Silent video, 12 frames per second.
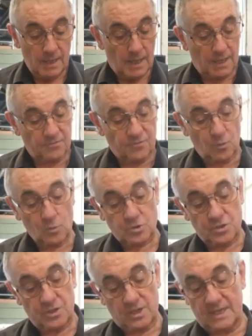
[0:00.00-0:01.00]

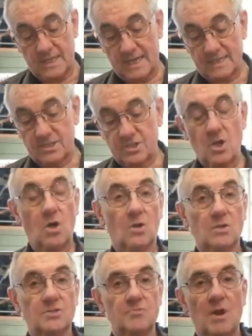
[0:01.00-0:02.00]
Unfortunately, that
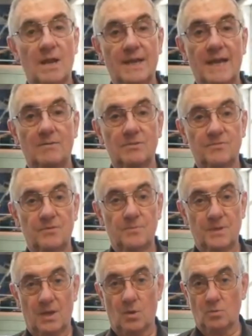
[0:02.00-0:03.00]
stock has run out
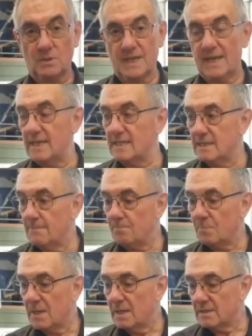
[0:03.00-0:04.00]
from the old days,
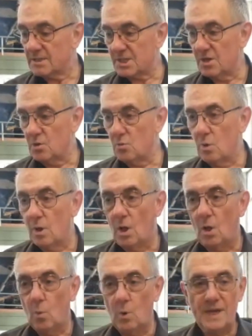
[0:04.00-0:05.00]
so
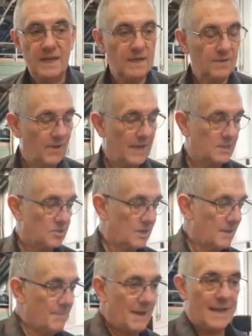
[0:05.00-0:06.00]
we have
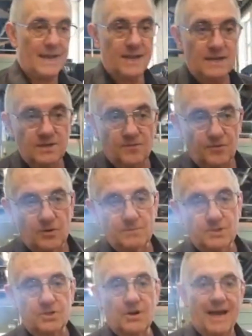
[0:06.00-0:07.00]
actually made from
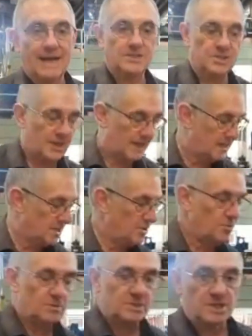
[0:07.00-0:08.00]
scratch a
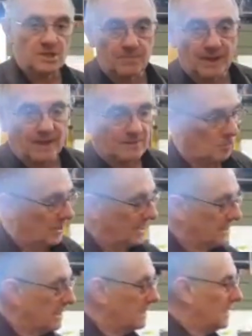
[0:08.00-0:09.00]
new turbine
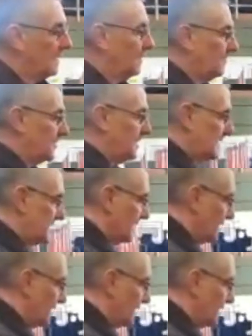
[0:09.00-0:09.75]
wheel for this